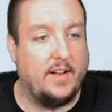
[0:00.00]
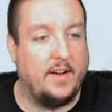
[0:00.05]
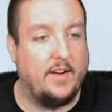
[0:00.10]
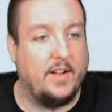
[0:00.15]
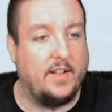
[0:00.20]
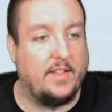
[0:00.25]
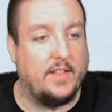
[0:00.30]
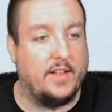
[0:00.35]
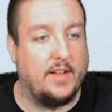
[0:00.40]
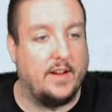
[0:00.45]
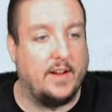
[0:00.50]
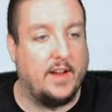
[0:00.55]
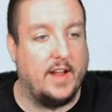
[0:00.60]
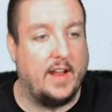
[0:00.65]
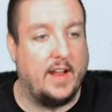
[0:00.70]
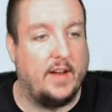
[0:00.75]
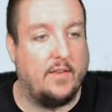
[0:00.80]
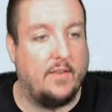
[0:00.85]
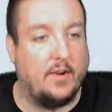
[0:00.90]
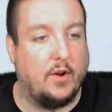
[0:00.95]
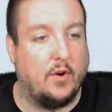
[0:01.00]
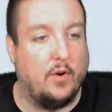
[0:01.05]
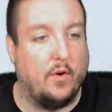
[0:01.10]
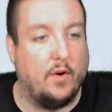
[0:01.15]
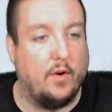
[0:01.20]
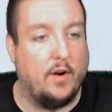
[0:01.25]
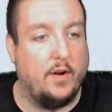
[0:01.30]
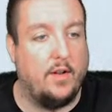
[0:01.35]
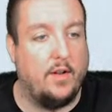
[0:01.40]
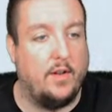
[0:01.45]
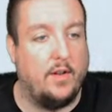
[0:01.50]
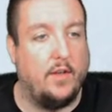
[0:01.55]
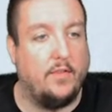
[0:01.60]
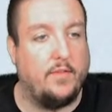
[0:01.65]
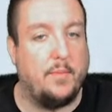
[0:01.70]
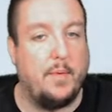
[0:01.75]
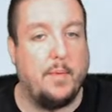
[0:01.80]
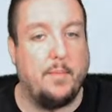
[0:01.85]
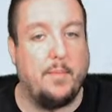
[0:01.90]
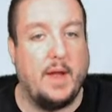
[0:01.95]
They're not the kind of record. Those
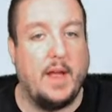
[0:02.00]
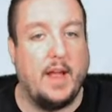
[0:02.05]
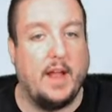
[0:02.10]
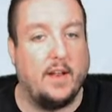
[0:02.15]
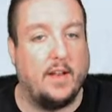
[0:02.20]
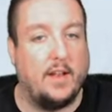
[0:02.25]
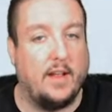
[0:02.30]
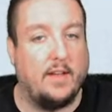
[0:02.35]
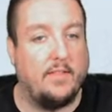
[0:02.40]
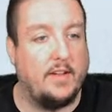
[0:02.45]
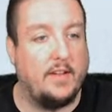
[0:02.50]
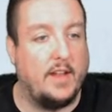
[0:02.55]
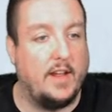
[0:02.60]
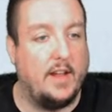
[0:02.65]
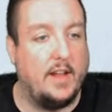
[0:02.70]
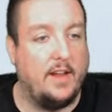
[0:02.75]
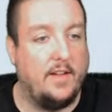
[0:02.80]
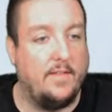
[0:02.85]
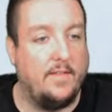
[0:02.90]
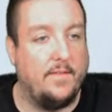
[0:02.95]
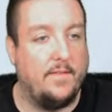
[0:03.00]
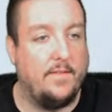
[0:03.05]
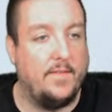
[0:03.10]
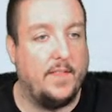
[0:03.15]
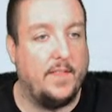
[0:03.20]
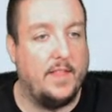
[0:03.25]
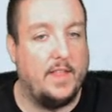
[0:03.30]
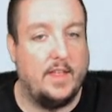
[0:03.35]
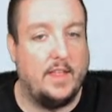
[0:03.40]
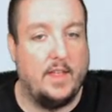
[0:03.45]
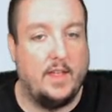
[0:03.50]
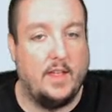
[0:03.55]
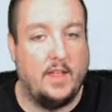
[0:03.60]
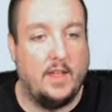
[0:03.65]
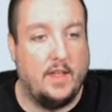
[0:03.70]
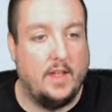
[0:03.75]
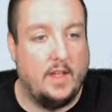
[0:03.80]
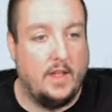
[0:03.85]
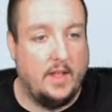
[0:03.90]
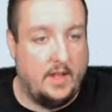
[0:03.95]
have been banned, haven't they?
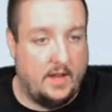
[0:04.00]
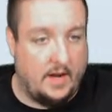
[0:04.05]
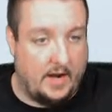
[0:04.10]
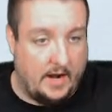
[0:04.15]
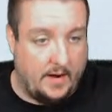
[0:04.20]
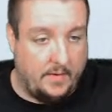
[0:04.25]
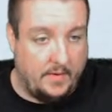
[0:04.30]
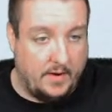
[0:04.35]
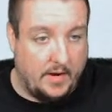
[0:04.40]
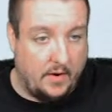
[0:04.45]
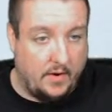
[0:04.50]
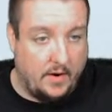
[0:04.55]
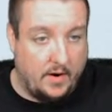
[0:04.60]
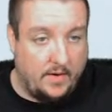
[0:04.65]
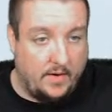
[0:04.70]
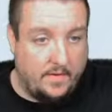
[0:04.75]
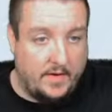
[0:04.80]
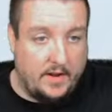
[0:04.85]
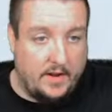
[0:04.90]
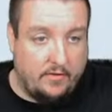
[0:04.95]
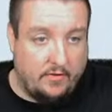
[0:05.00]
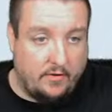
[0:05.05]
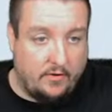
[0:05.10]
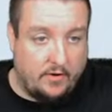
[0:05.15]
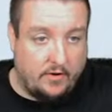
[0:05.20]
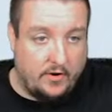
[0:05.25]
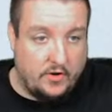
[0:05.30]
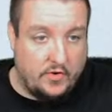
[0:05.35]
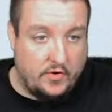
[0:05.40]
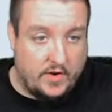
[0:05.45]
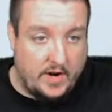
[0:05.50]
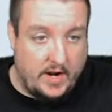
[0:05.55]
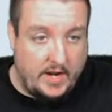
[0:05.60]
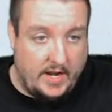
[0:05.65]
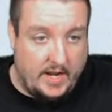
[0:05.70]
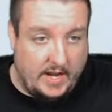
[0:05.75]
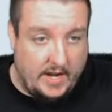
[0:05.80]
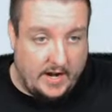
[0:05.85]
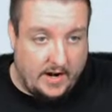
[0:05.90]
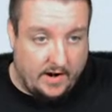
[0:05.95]
All right, here we go. Going for this orange right
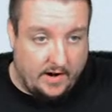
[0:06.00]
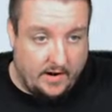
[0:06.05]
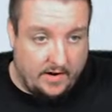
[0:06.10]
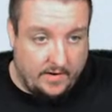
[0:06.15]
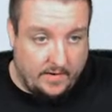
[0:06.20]
here.